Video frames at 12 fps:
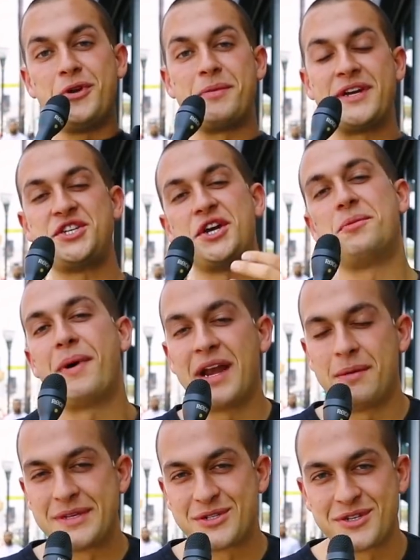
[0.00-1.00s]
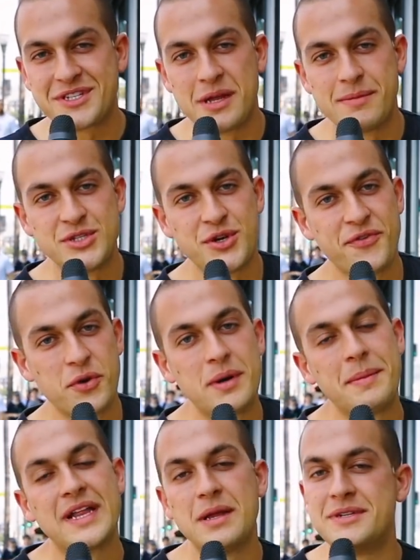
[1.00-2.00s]
new to my channel, my name is Chris Klemens, or if you're
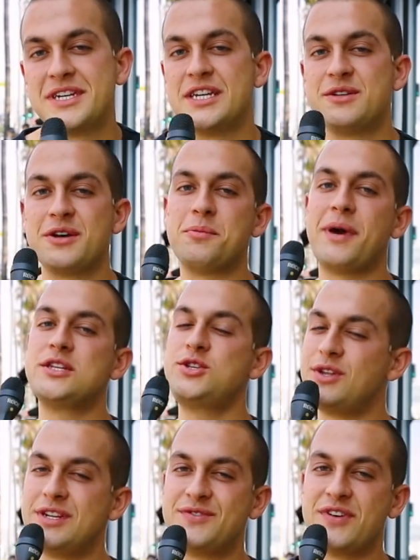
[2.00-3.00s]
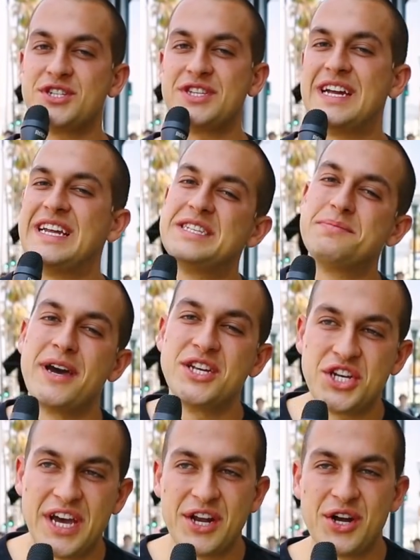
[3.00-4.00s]
one of my Clementines, welcome back to The Dysfunction, that is my
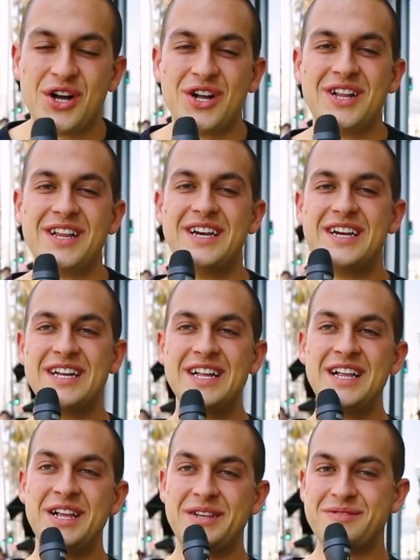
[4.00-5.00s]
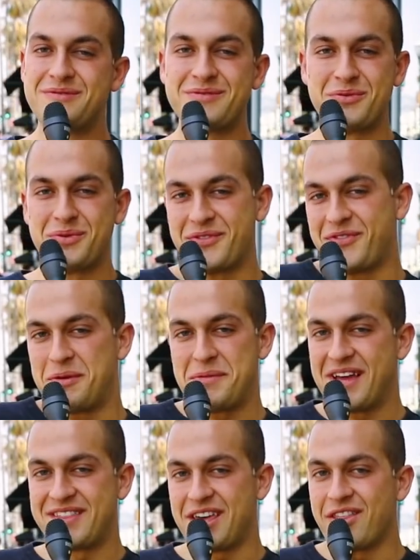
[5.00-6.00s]
channel. We're
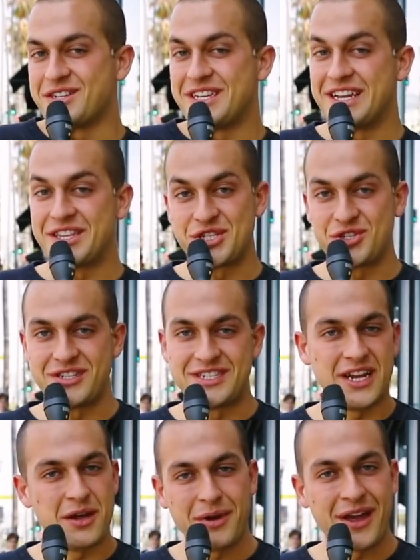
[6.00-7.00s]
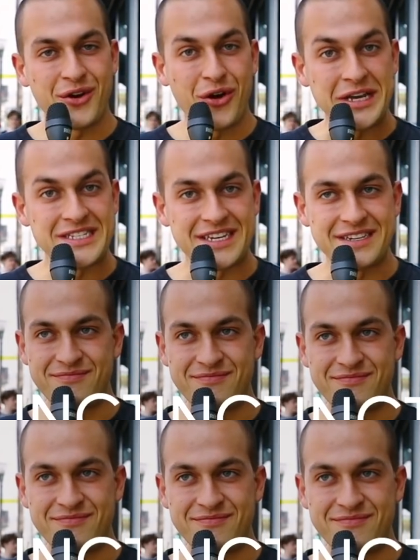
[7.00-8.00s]
filming on the other side of the street today, we're getting crazy.
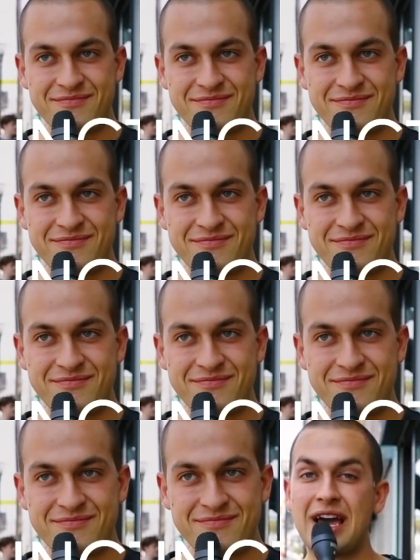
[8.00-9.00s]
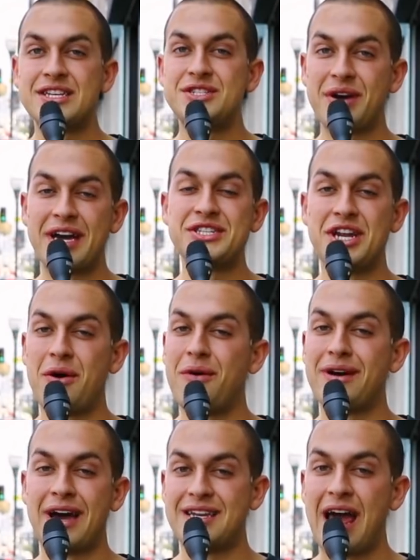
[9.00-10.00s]
As you guys
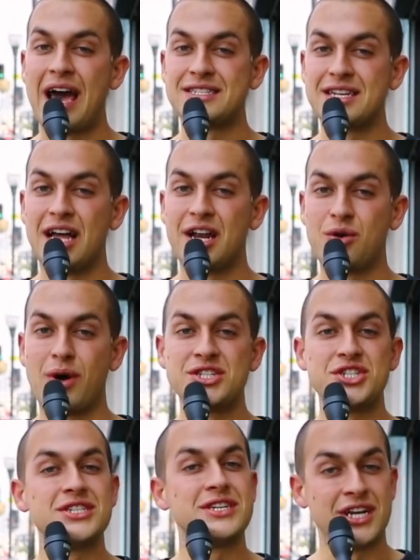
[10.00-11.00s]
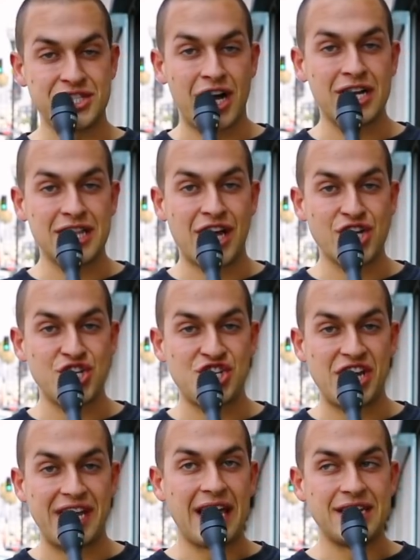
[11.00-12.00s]
know, I ask a lot of questions and I talk a lot of shit,
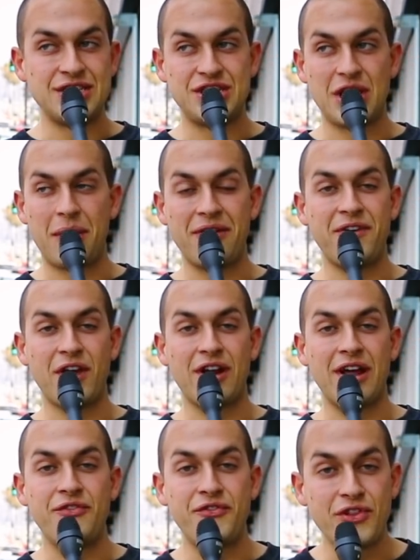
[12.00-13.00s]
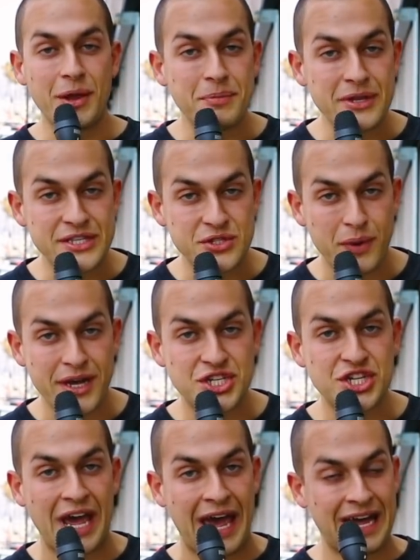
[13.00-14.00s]
and so I figured I'd flip the
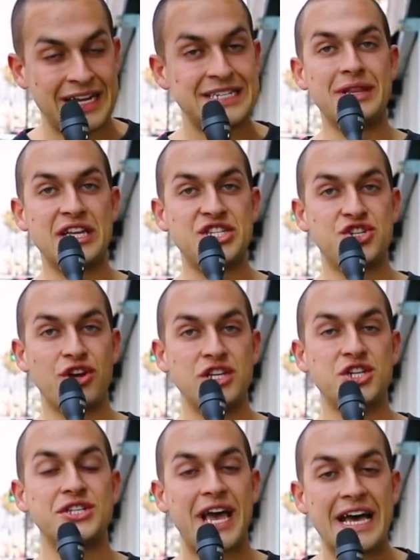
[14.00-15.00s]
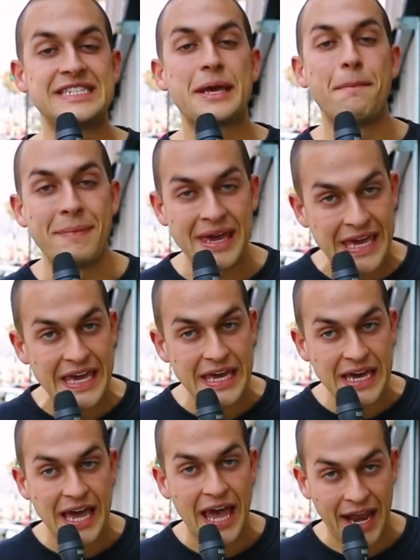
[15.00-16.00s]
switch and let strangers ask
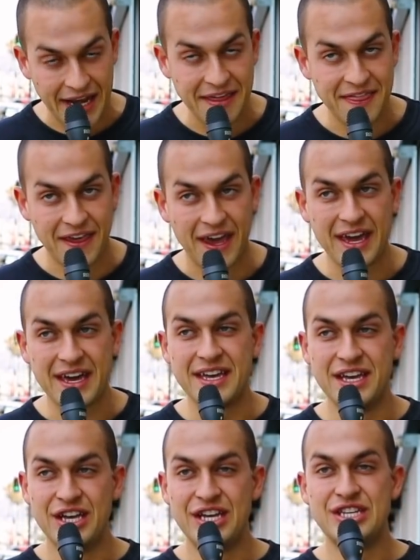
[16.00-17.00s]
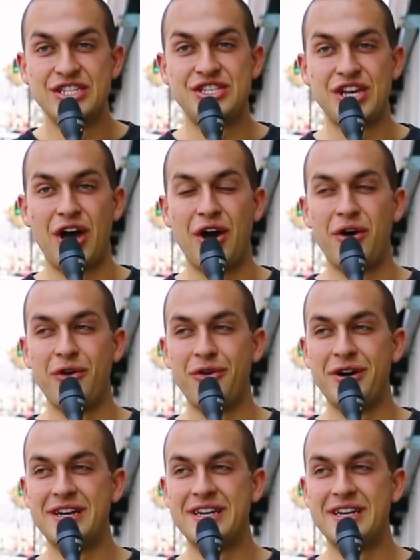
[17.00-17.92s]
me anything. So,